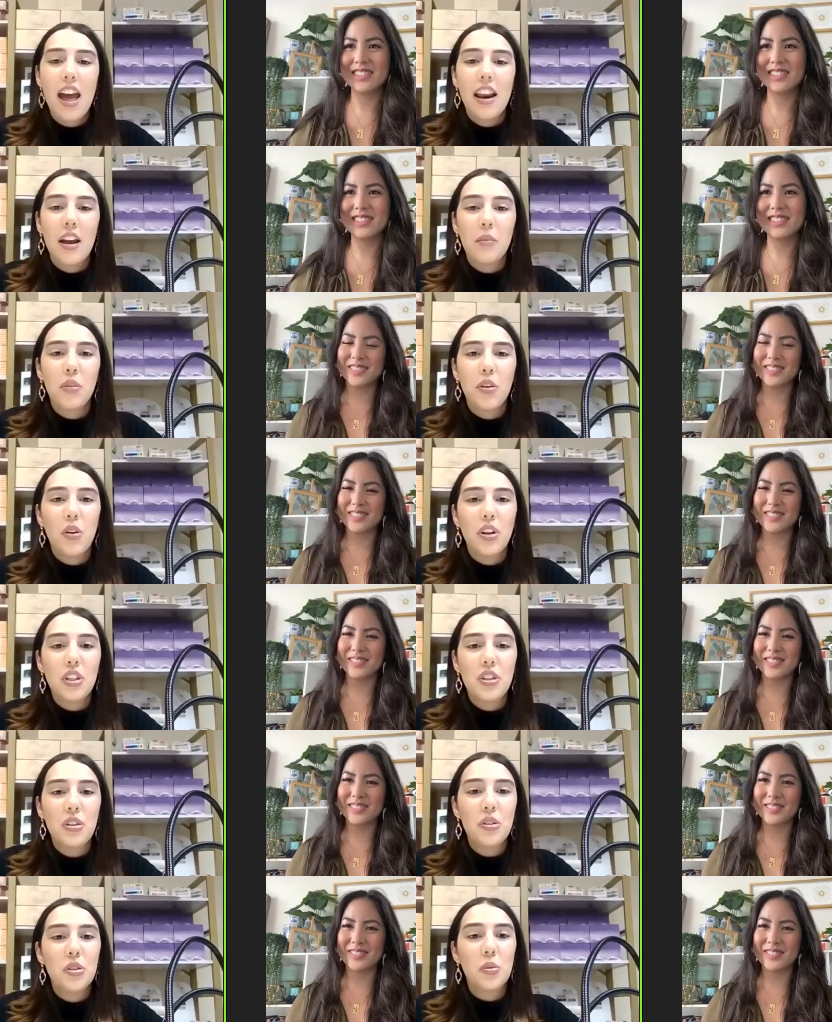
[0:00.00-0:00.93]
Speaker 1: And I'm going
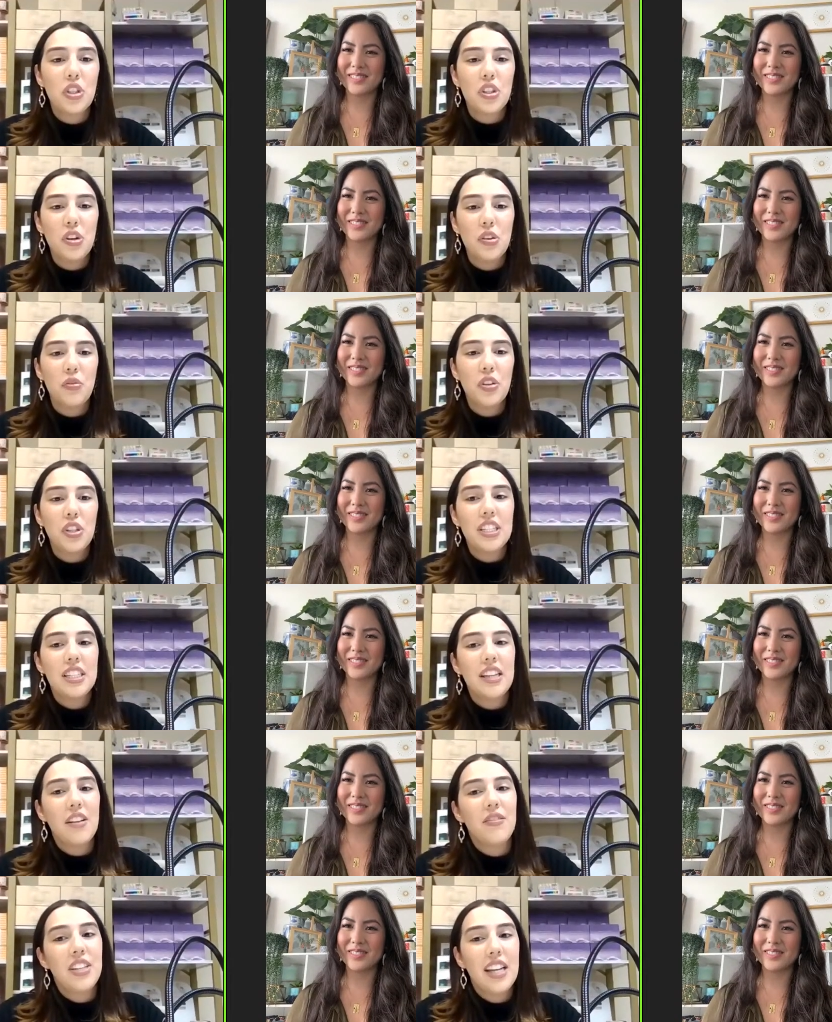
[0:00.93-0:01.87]
to switch it over to
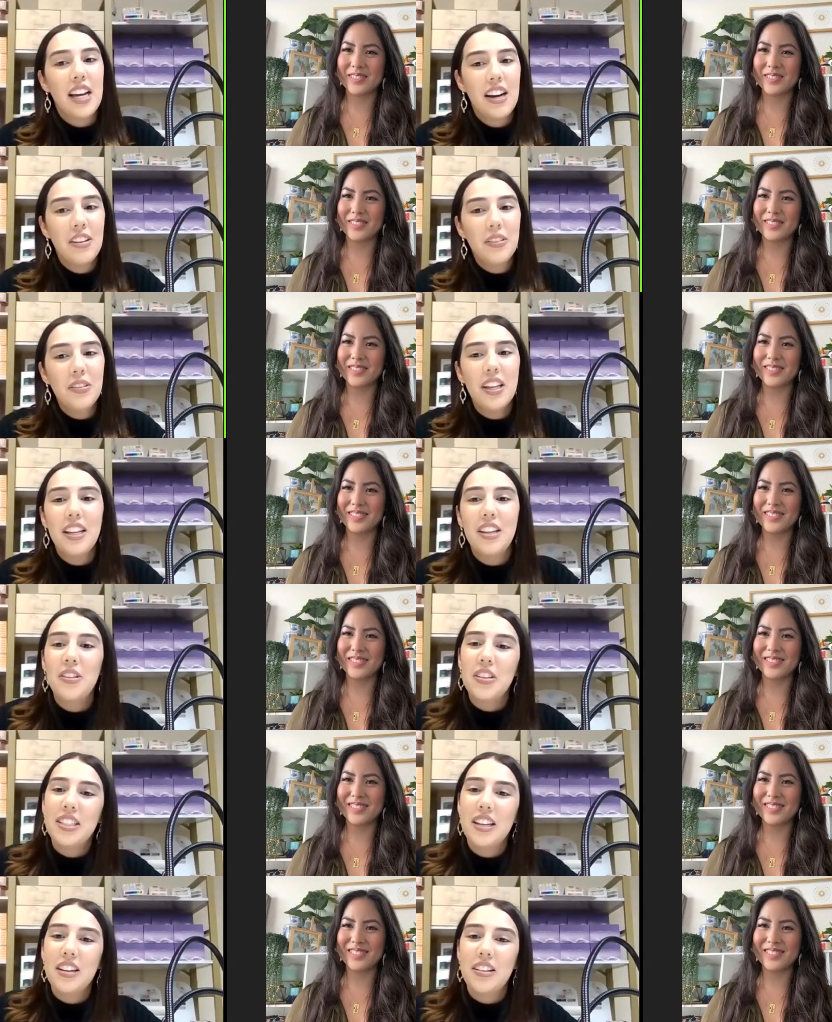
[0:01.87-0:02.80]
Devon now, and you could
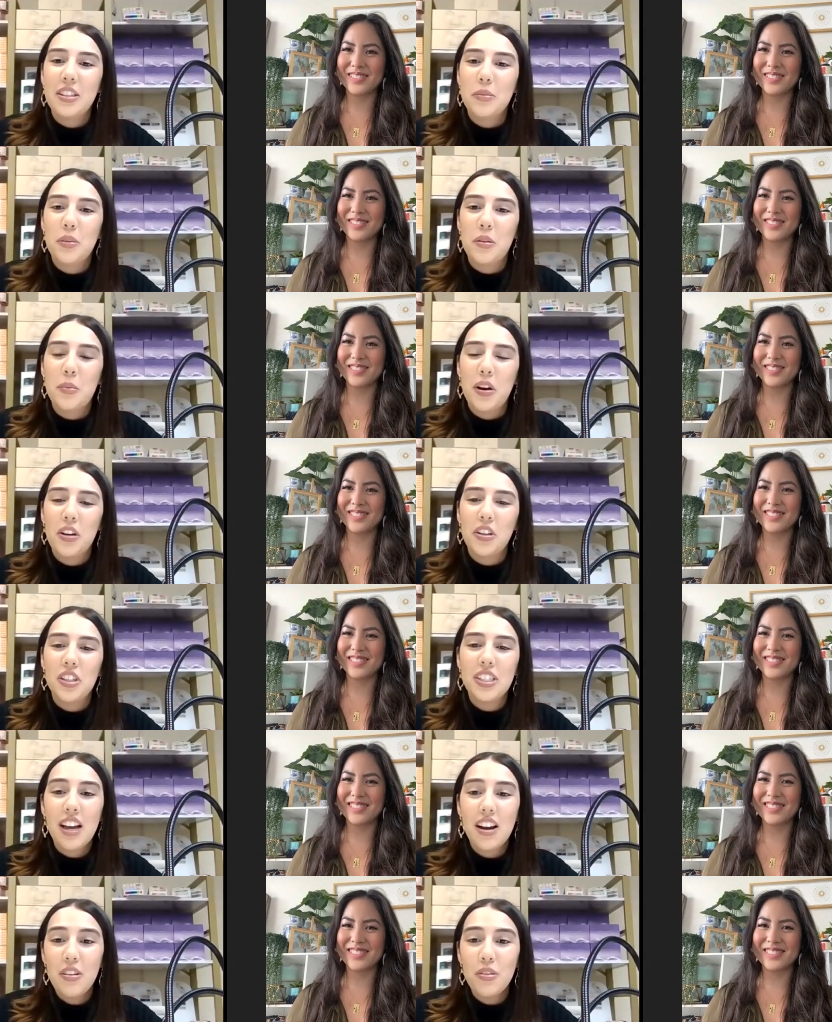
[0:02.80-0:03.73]
tell us a bit about
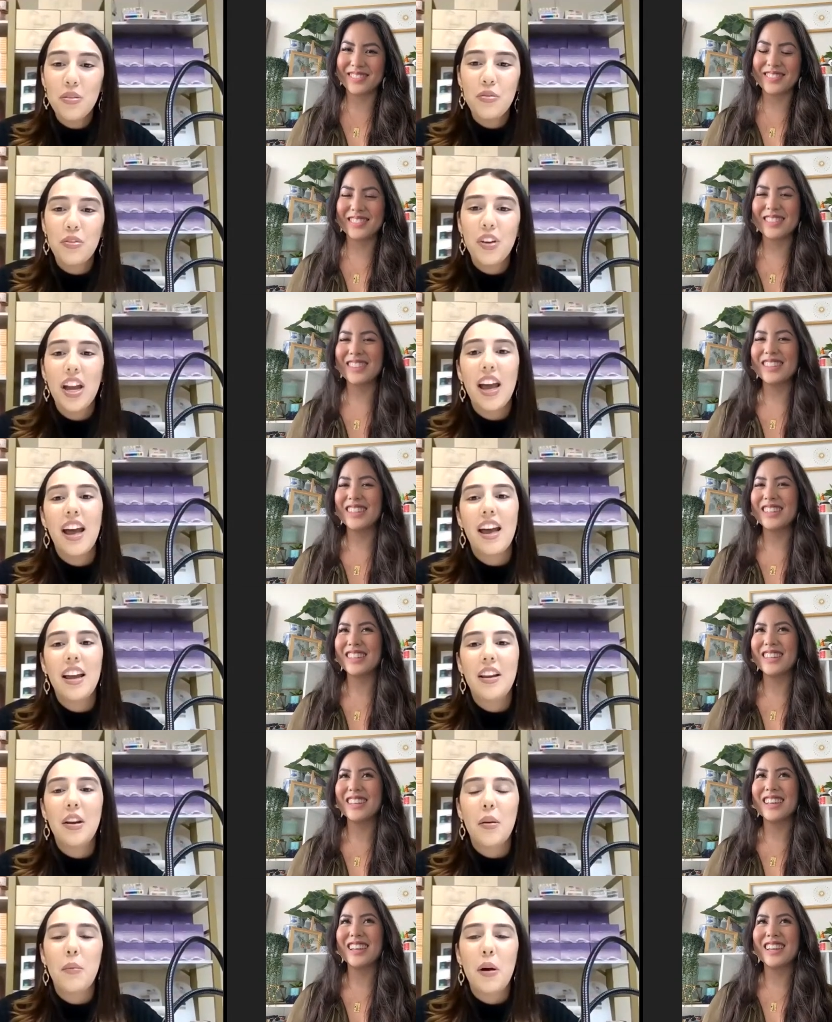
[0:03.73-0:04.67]
yourself and
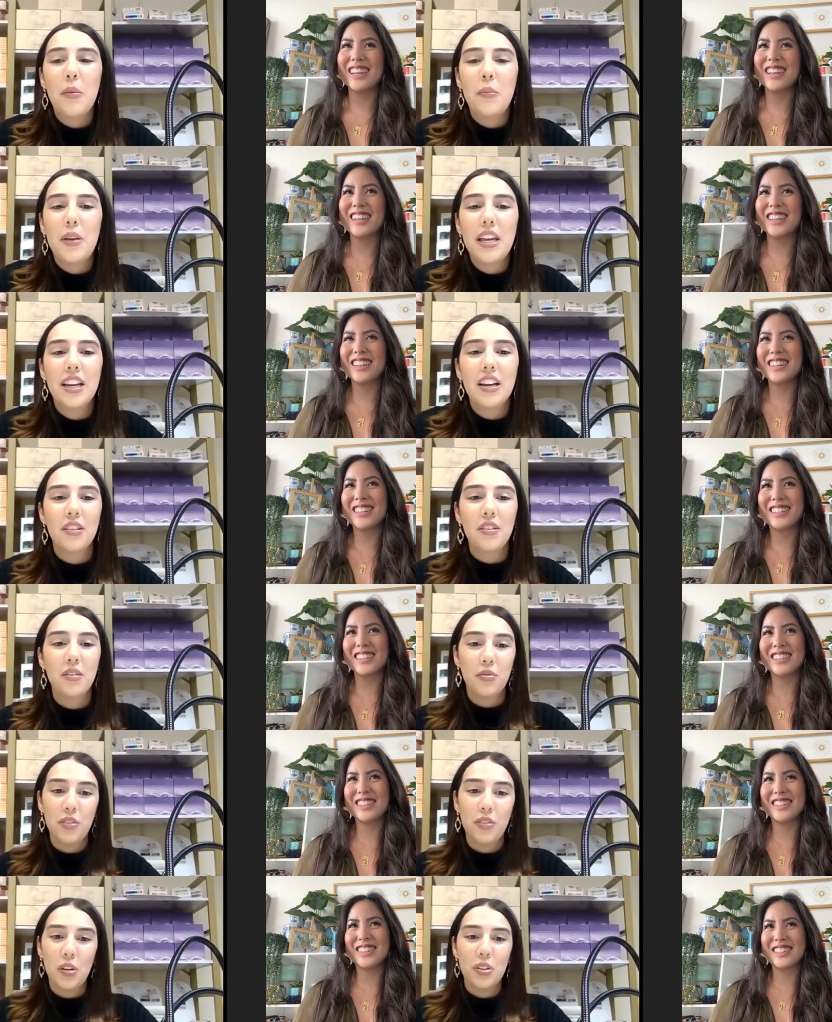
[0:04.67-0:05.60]
about being a
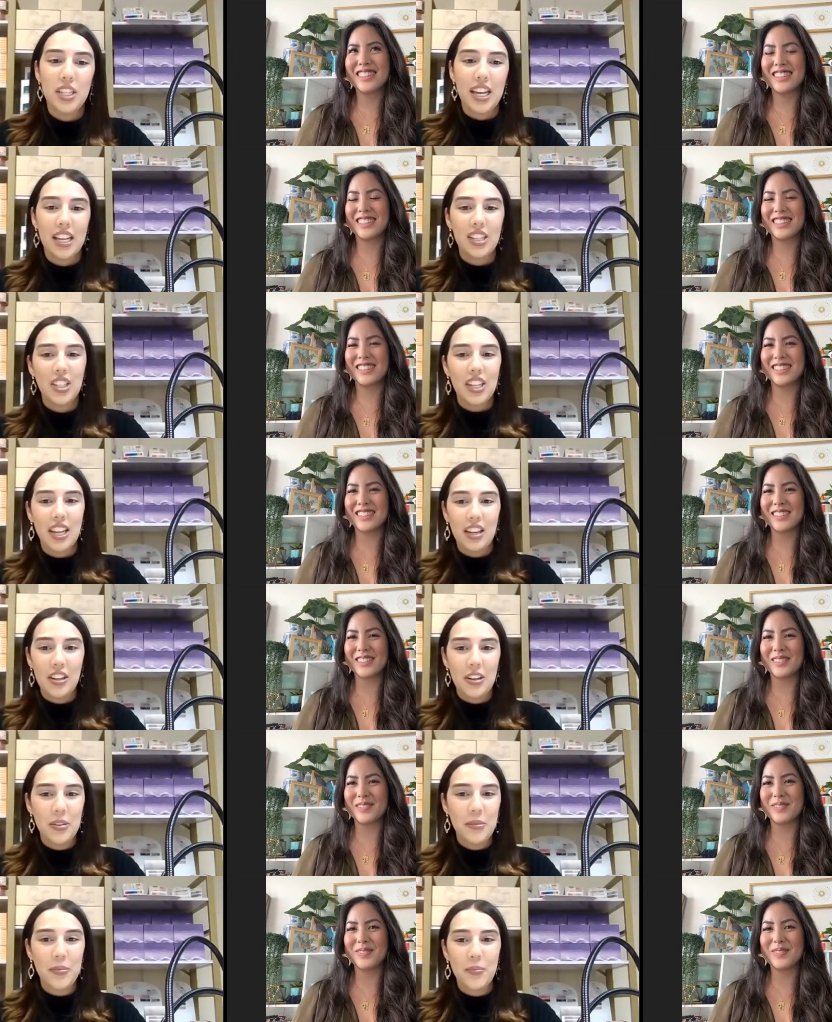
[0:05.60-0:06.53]
Fiote
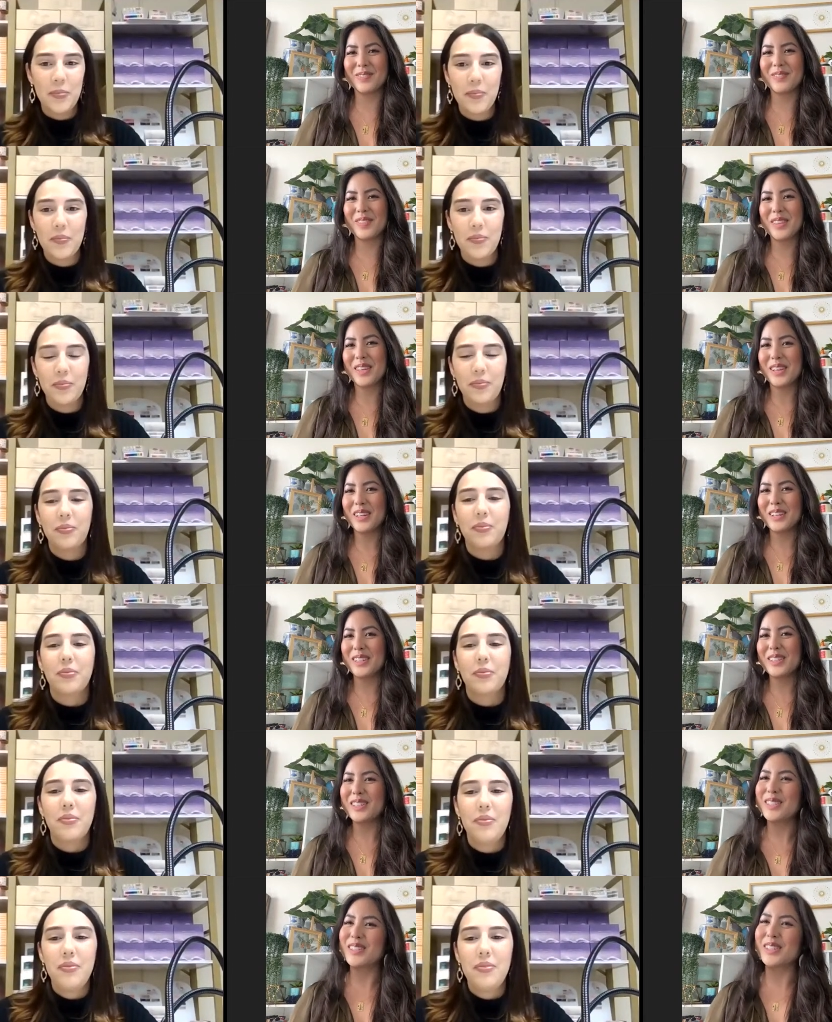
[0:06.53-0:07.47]
educator.
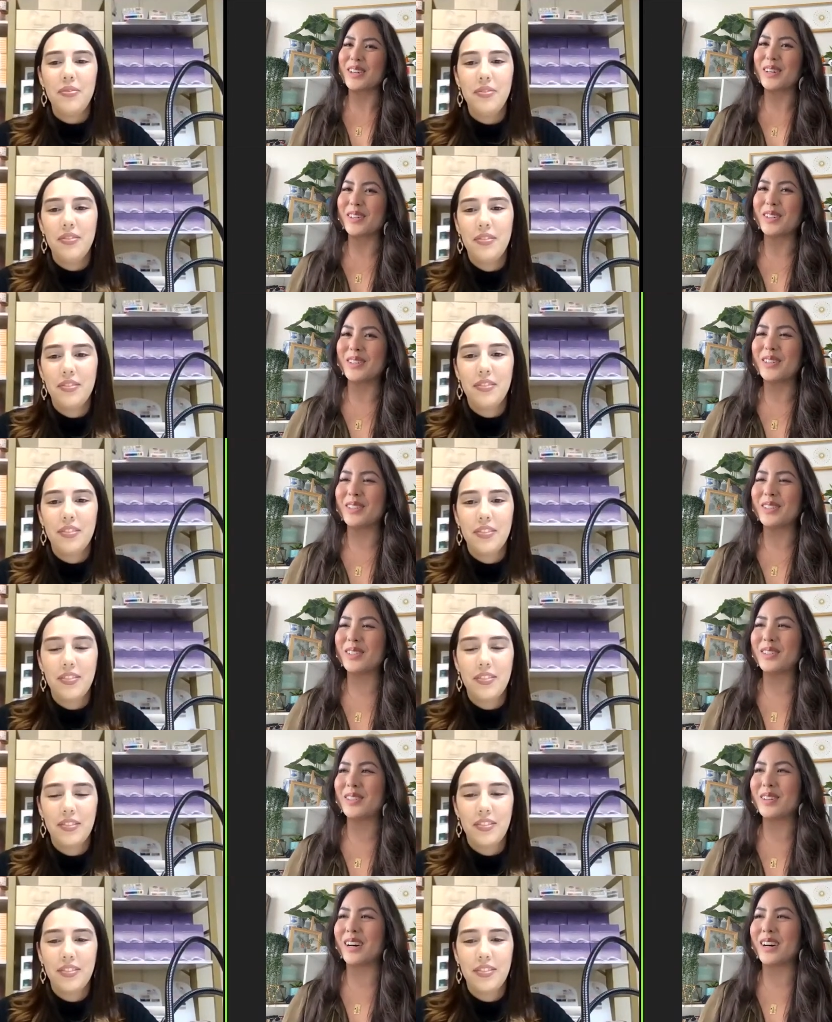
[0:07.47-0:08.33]
Speaker 2: So